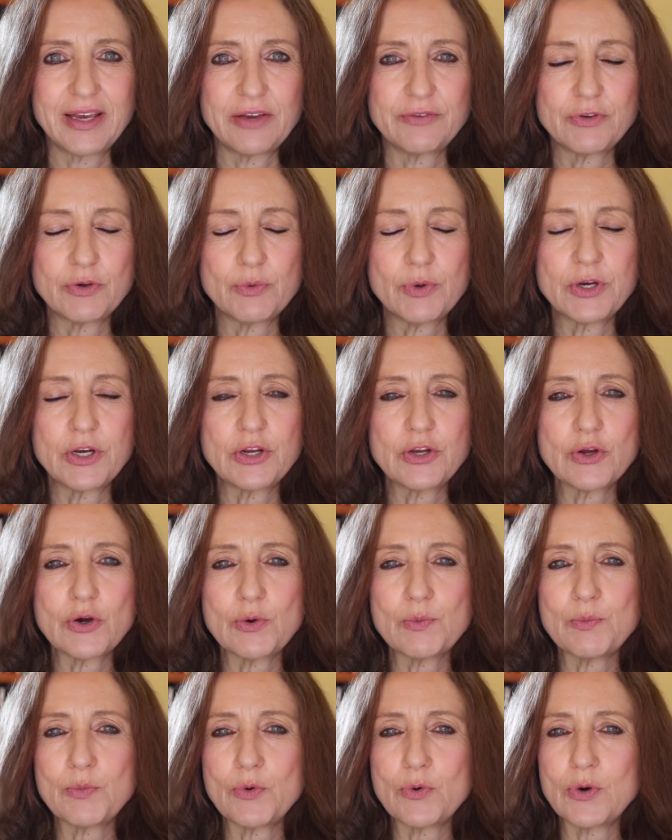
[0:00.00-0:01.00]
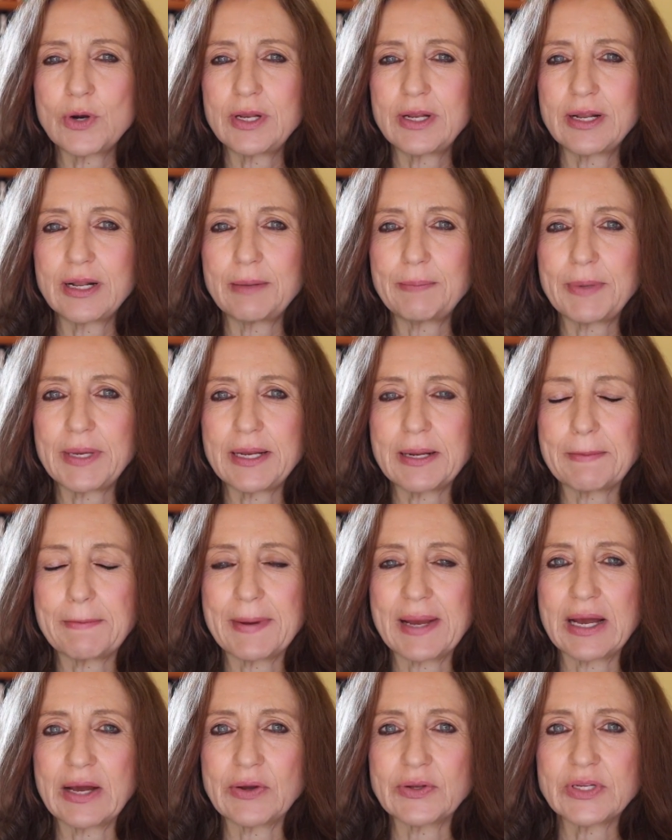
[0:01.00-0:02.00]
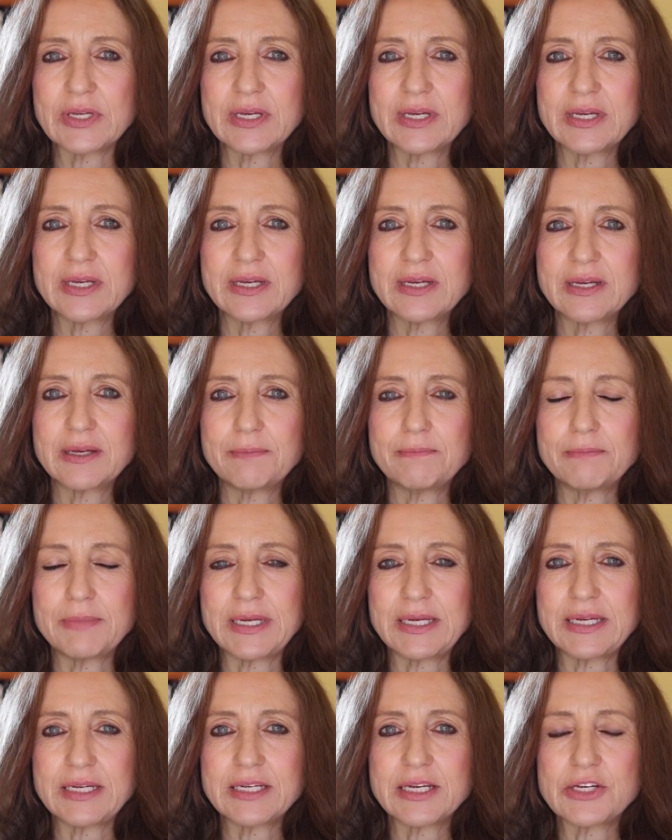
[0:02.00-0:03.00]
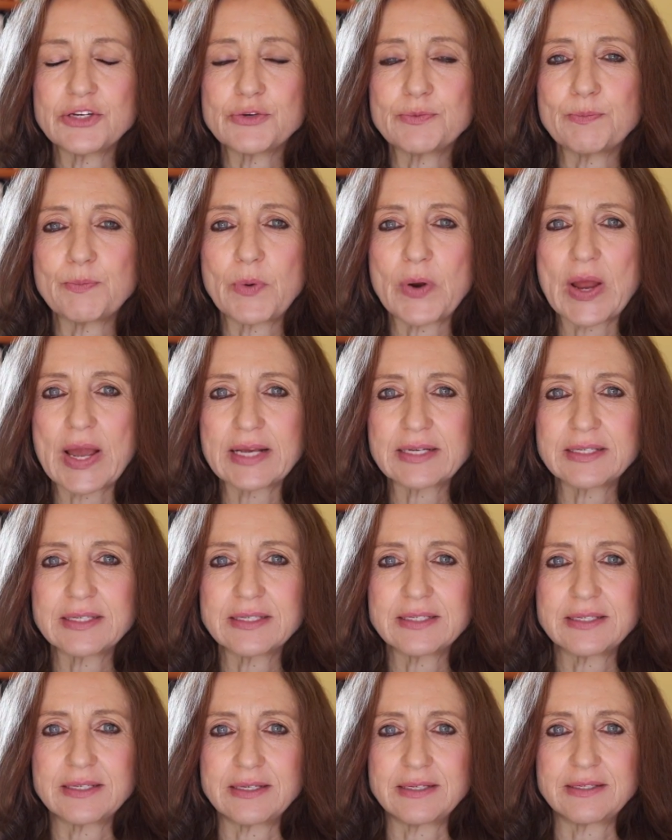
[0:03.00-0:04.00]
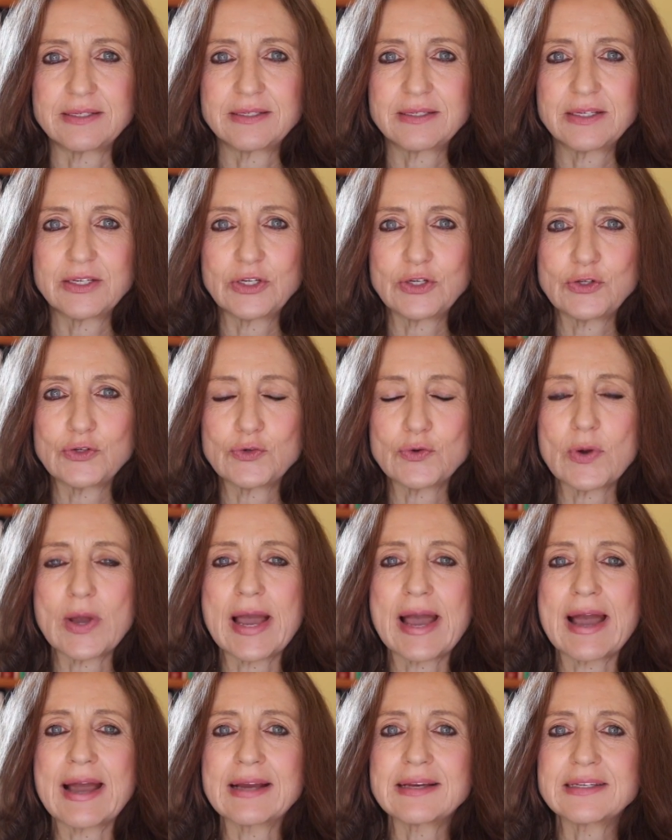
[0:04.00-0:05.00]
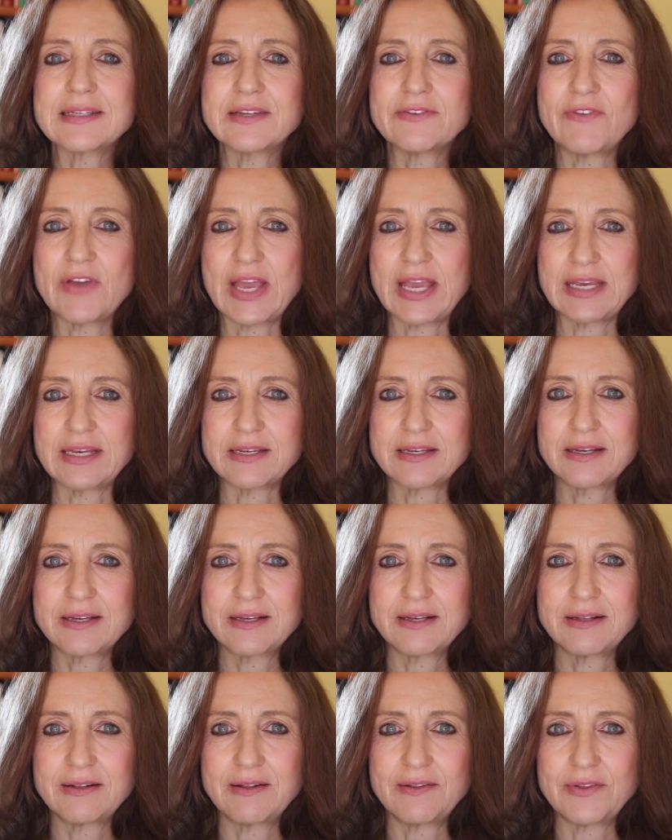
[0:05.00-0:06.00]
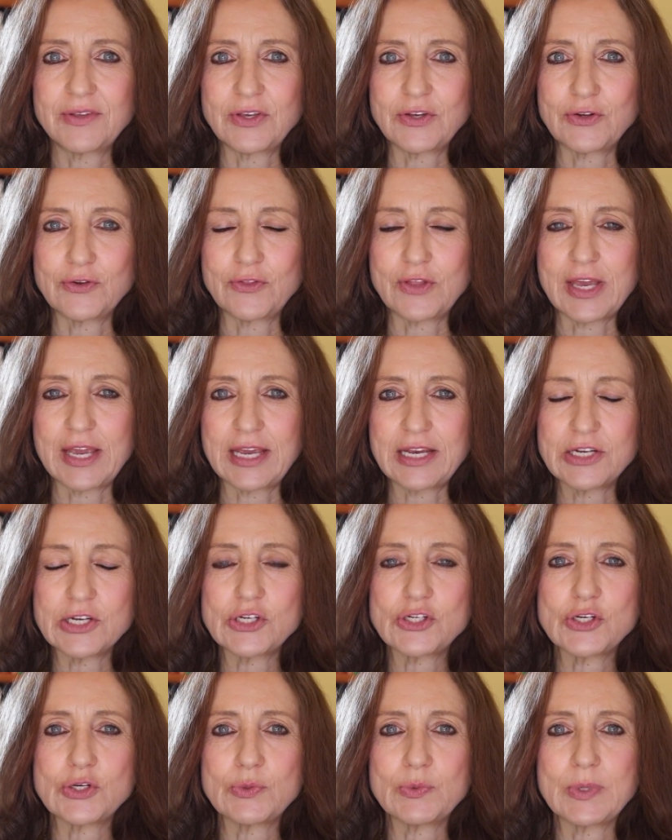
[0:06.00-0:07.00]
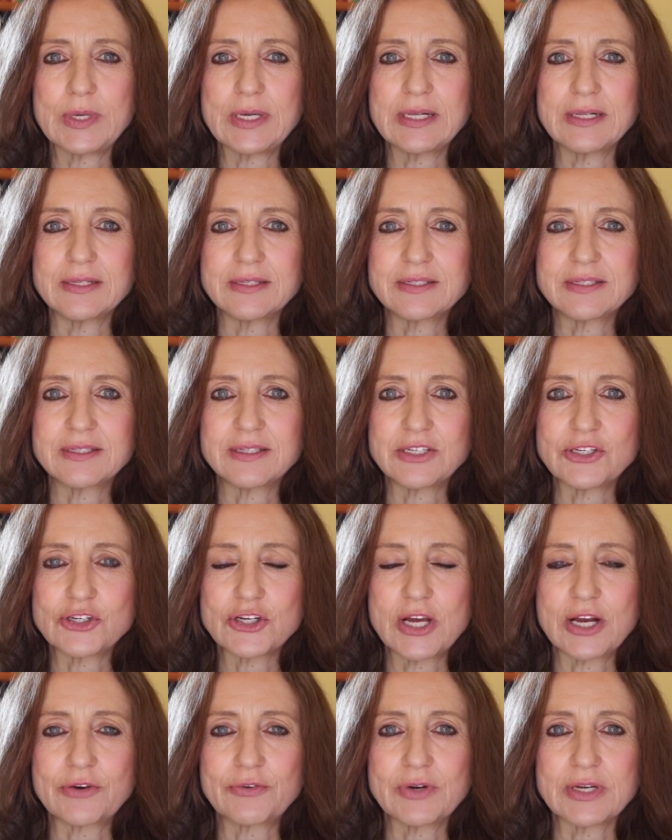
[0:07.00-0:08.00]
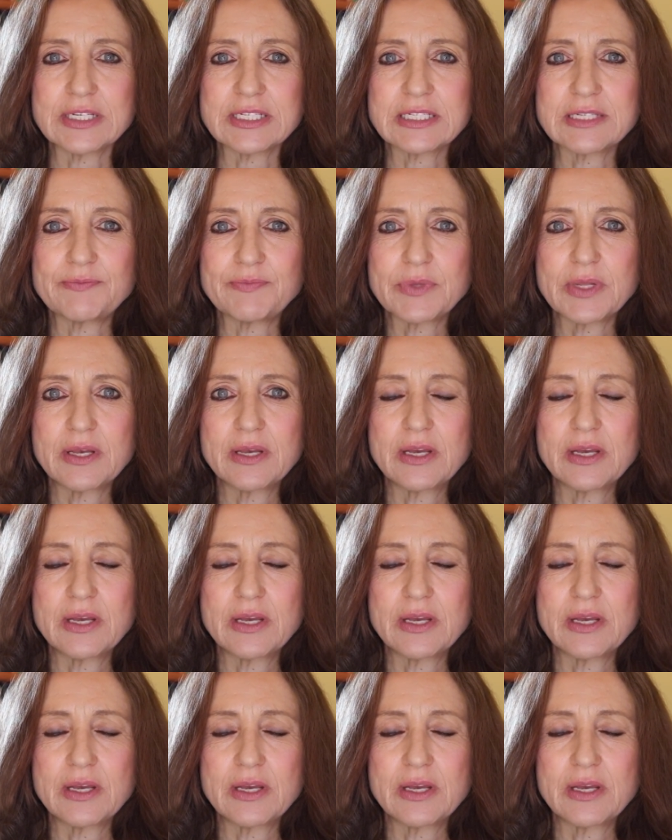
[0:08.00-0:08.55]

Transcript: If you want to know more a little bit about meditation practices to activate, the energy wheels, the chakras,